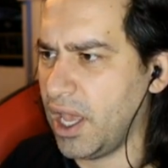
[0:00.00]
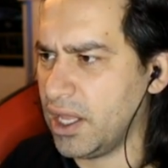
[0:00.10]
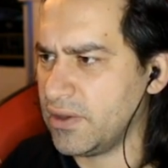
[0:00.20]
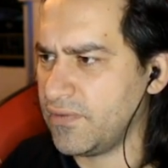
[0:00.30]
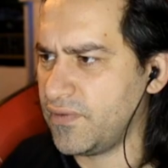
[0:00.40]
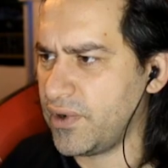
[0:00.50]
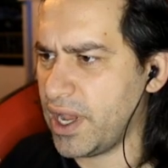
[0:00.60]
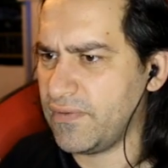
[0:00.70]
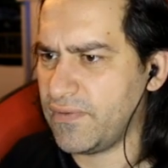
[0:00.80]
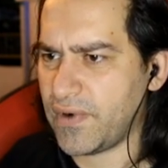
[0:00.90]
and the
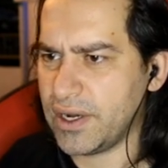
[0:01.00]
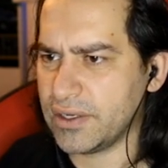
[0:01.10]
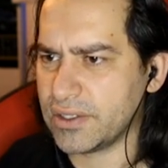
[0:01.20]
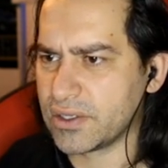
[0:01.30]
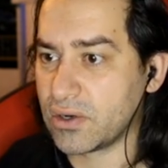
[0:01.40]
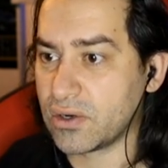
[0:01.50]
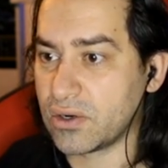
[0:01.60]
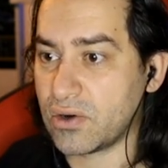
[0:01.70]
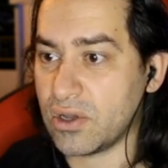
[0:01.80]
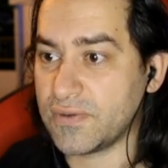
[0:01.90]
Furai Fighters
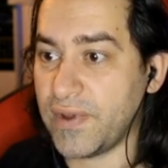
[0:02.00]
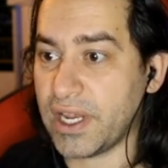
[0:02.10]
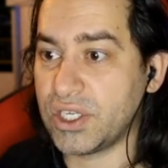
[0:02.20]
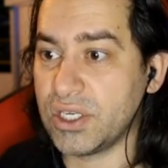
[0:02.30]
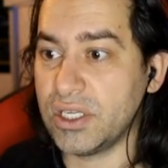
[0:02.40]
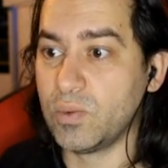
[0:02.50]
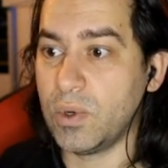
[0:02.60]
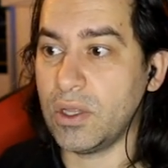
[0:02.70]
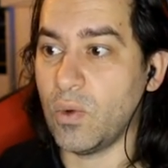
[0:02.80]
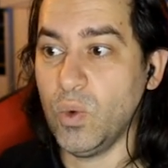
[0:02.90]
cross-faction as
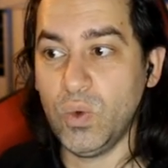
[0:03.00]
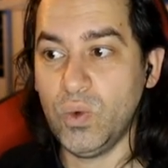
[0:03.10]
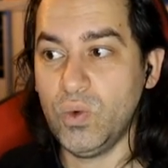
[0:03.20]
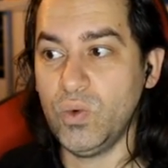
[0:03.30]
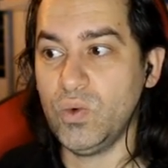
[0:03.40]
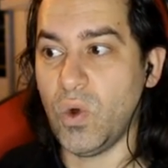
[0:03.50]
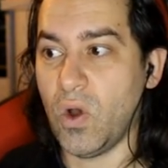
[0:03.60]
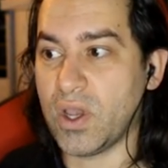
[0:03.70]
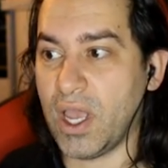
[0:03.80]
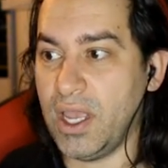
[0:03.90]
well. Ooh,
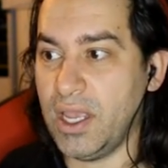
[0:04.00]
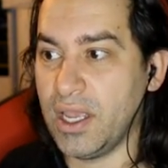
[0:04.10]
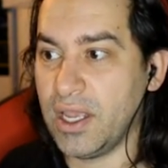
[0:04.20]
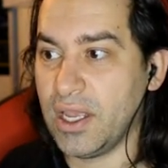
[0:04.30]
okay.